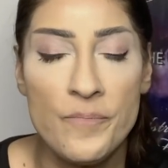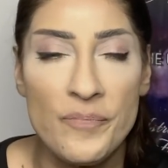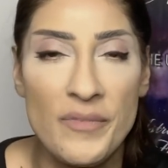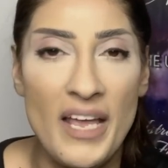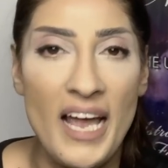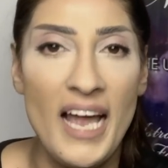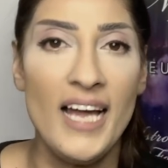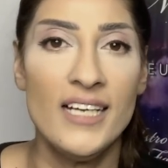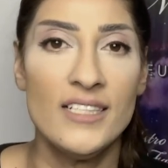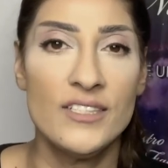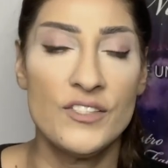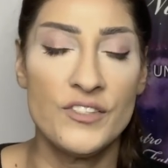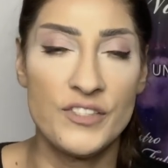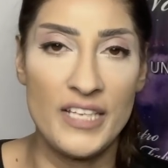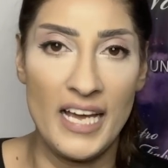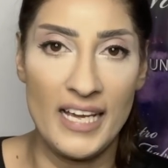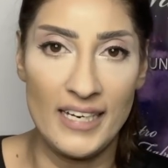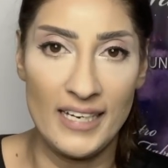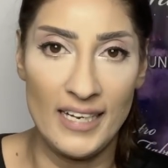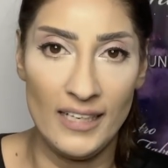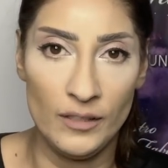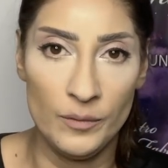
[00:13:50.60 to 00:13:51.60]
adds
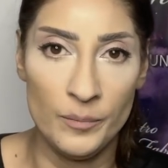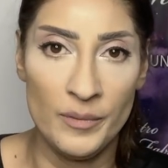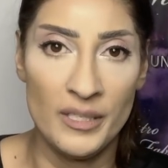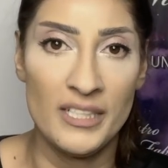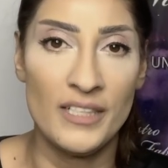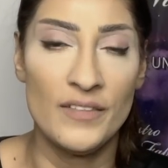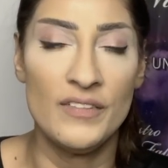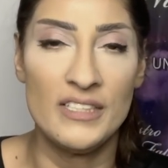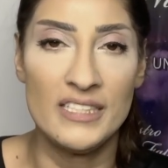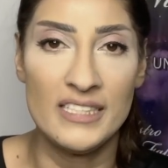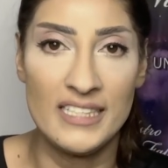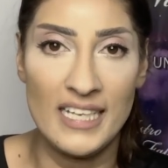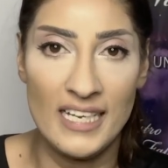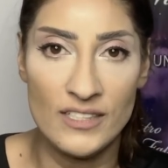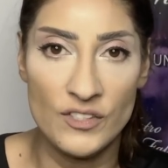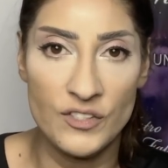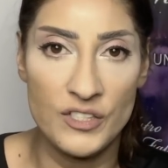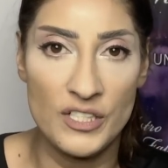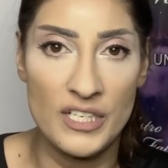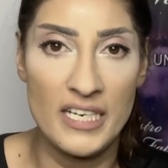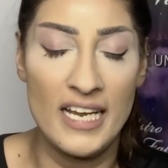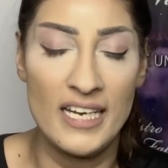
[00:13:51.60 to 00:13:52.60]
that element of
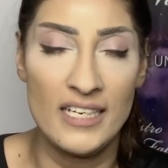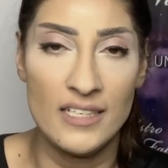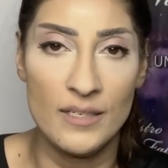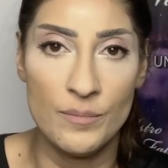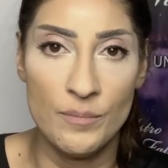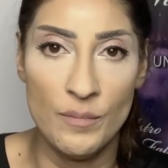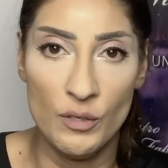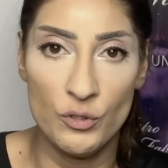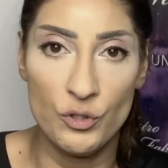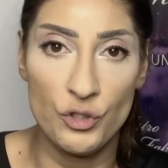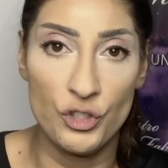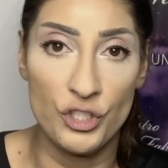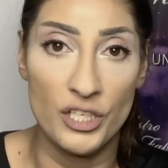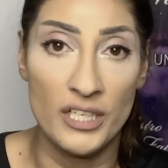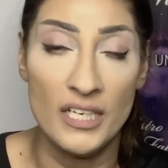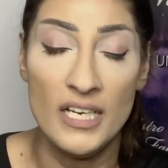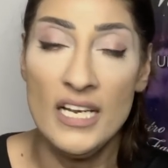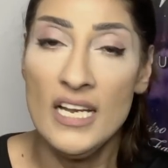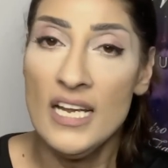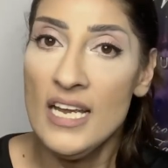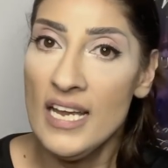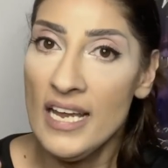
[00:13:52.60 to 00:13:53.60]
intensity and emotion.
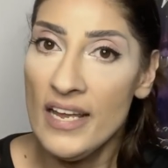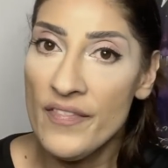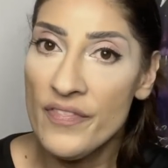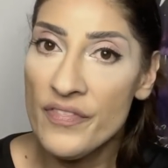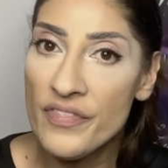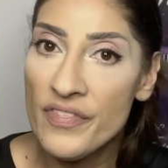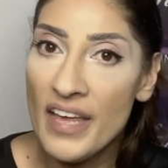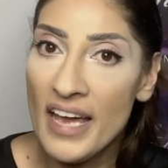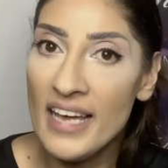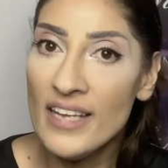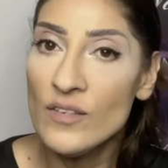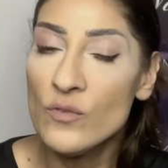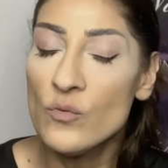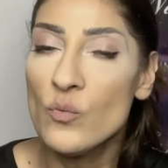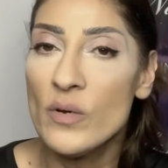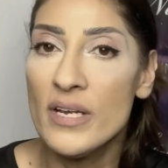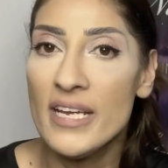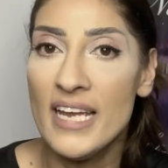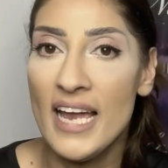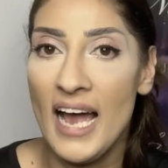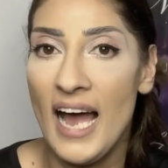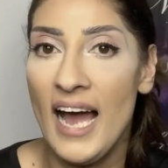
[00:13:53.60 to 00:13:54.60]
And then
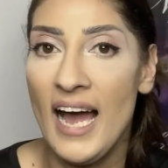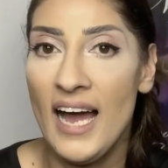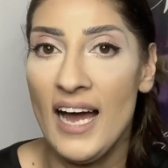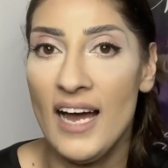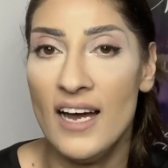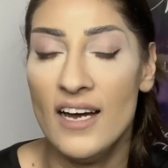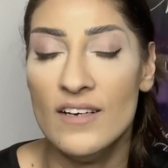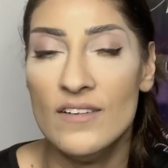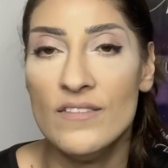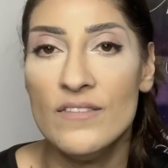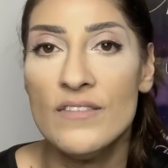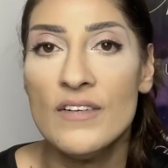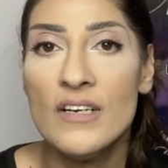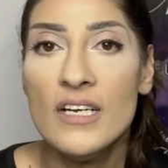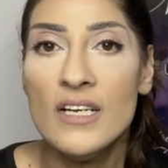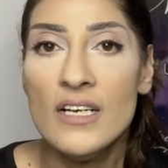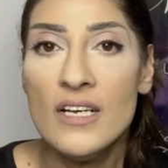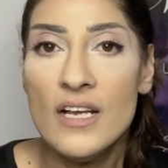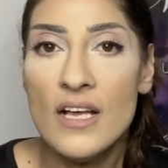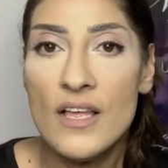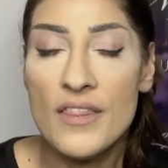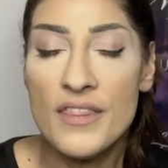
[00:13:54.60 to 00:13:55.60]
we have
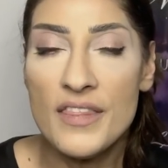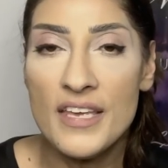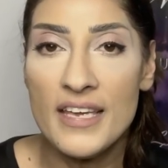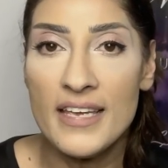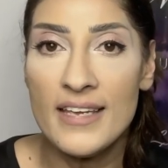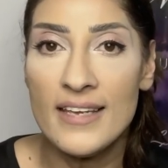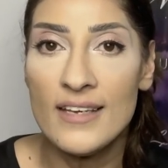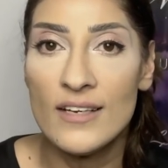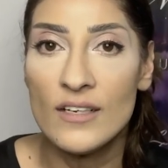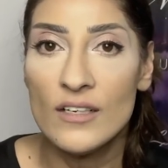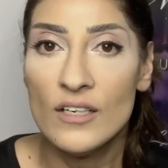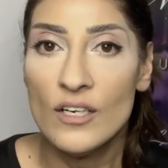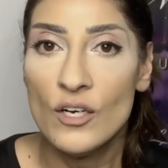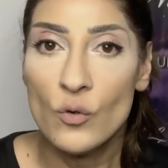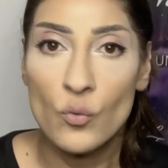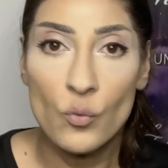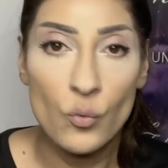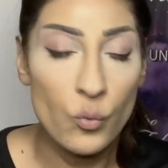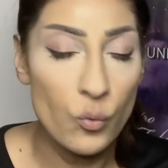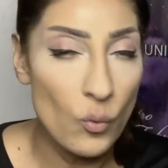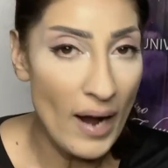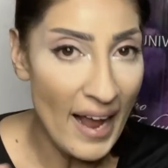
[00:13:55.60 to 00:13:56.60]
the
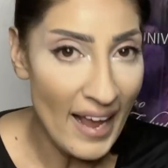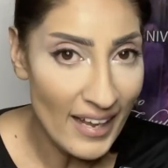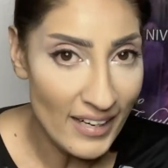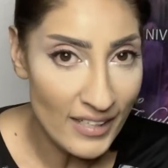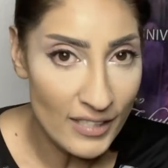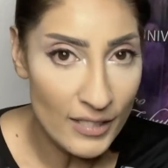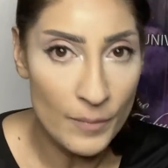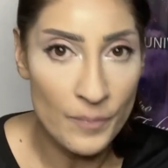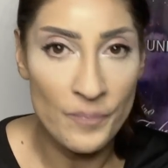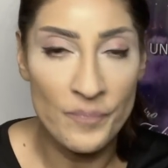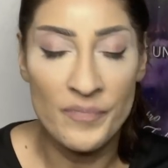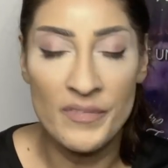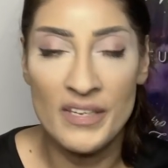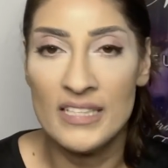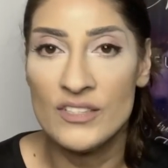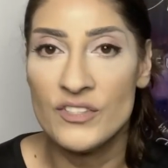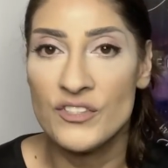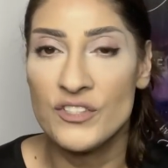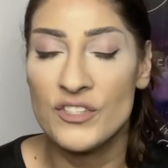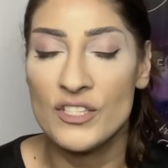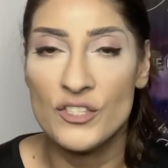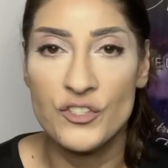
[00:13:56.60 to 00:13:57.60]

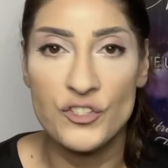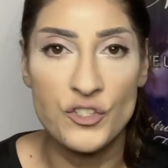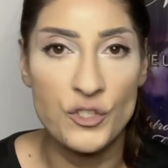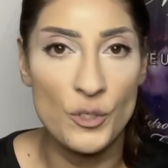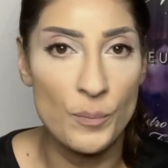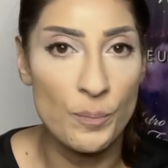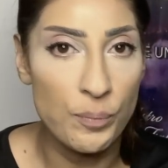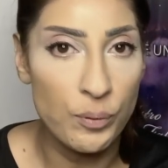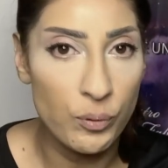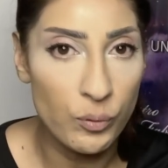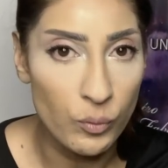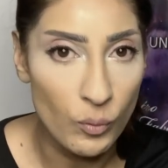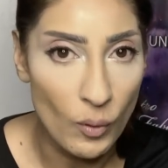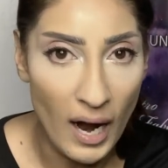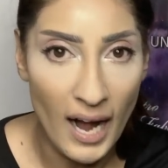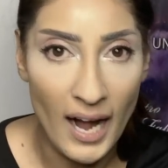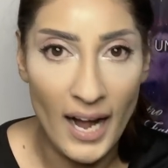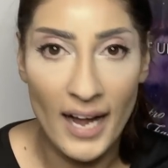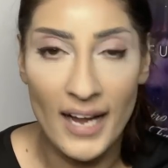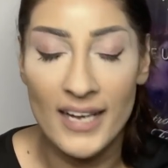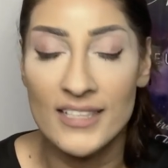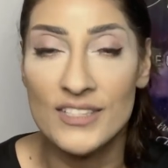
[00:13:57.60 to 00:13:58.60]
randomness, the
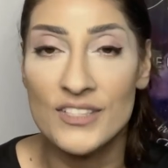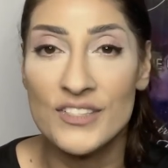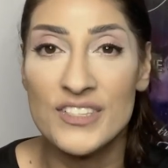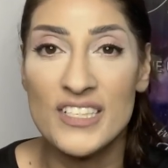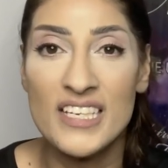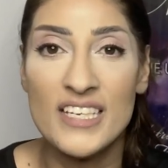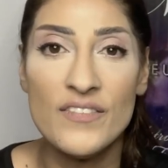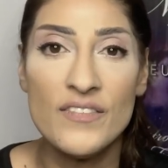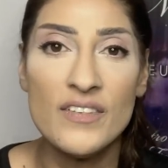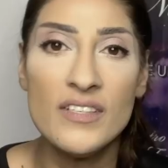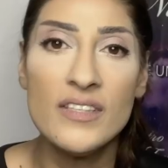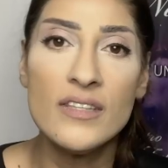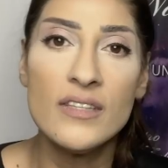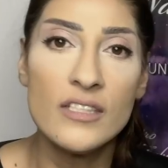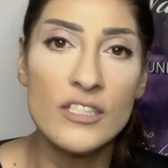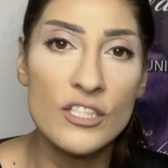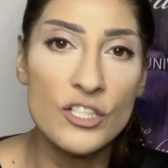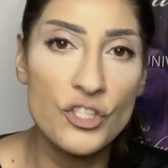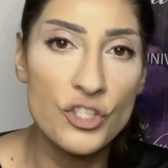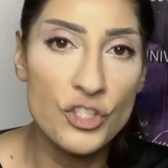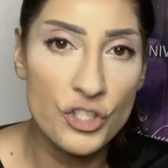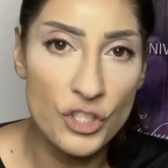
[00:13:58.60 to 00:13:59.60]
surprise, even
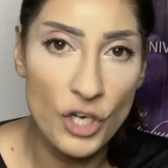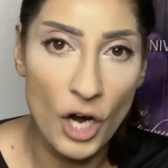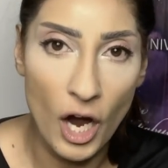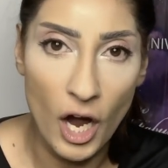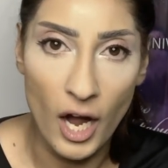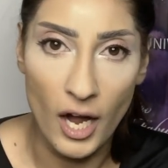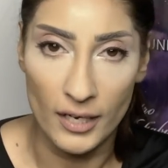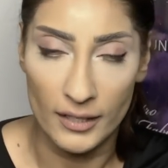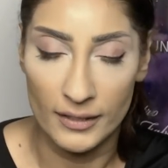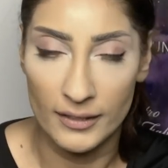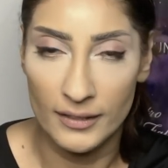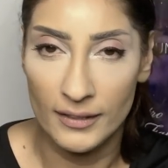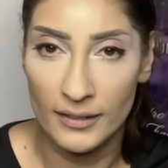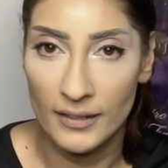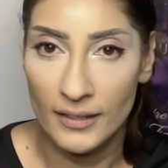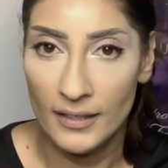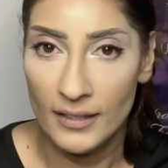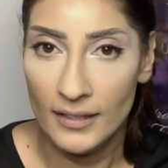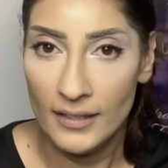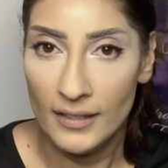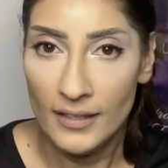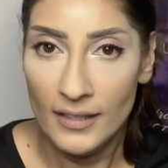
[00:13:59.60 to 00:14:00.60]
the shock,
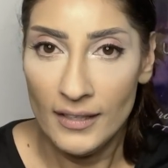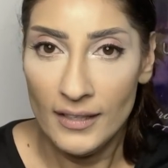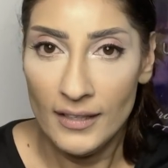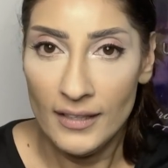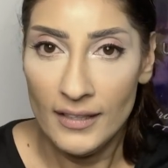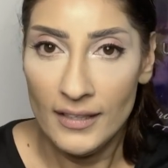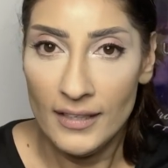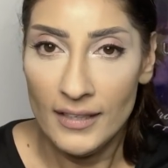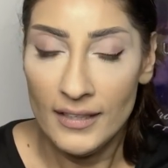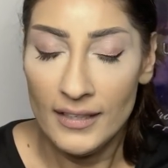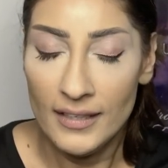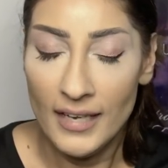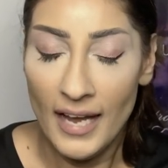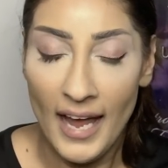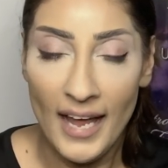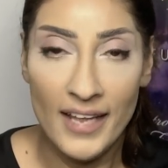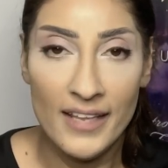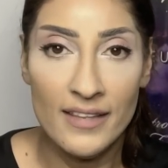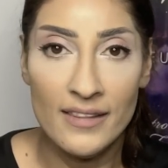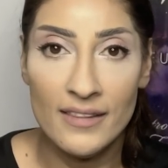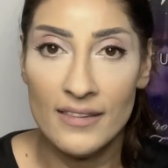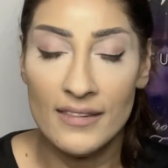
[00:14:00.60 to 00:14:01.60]

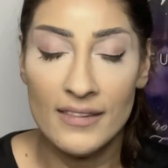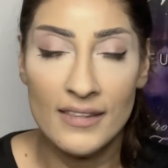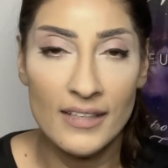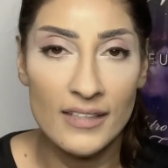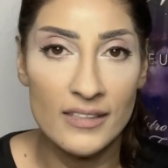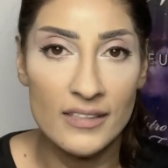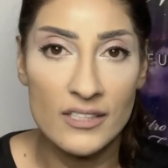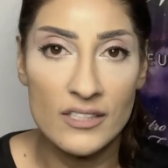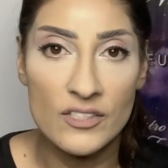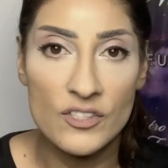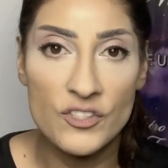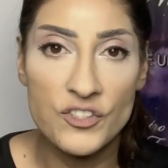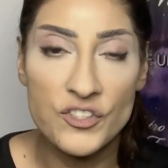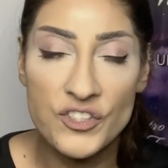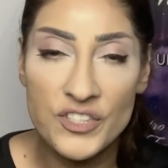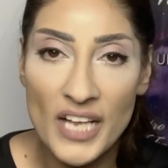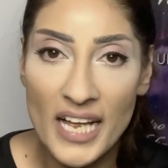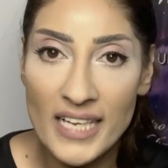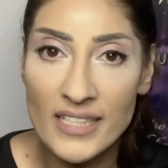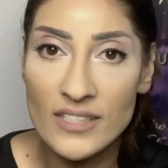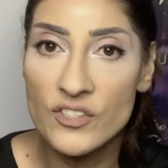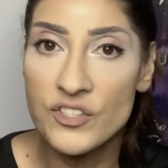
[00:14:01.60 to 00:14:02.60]
and the
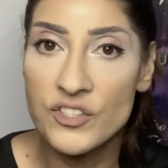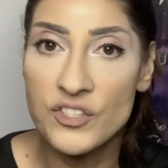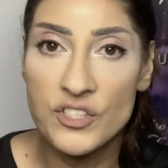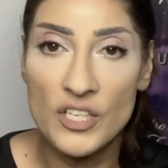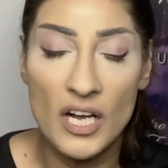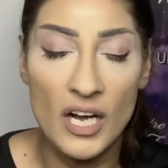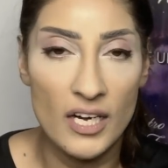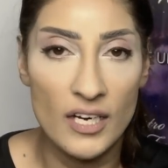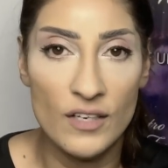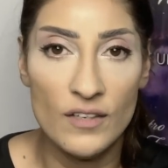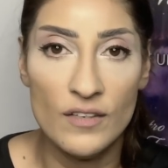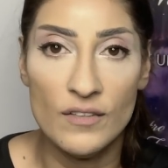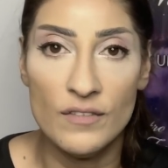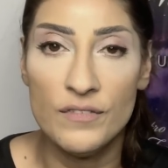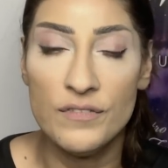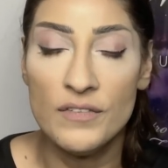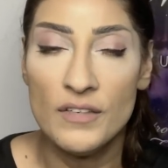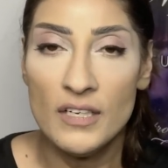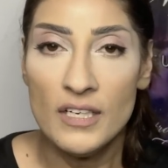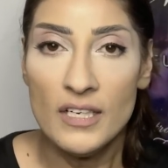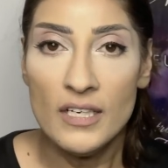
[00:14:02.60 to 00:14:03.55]
sense of